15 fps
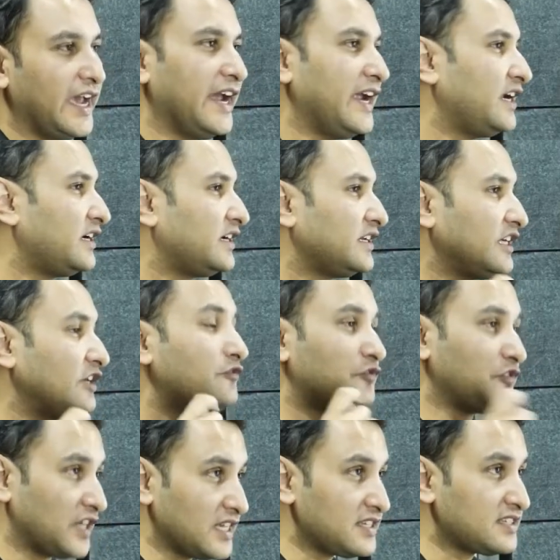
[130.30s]
And
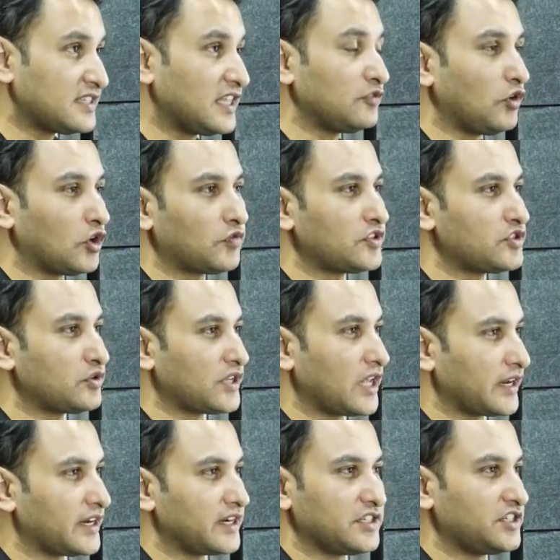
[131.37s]
if yes, then what was your
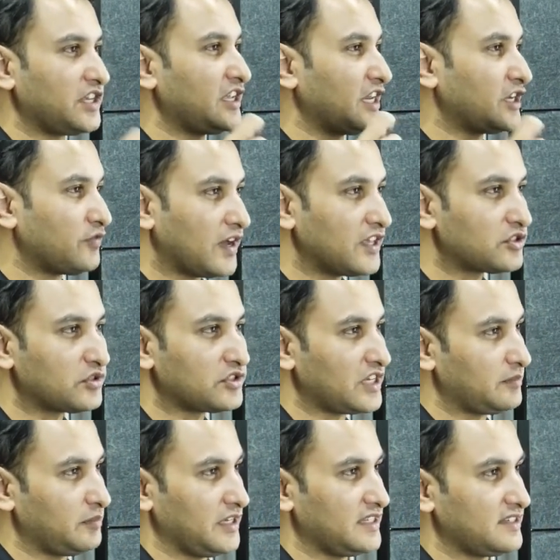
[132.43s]
target, JEE Advanced or
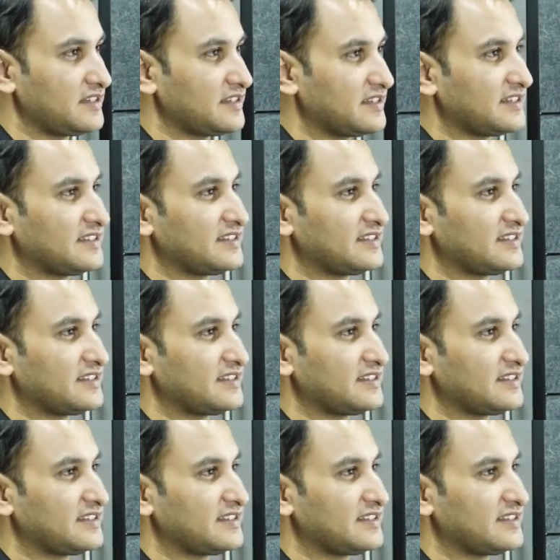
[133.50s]
JEE Mains?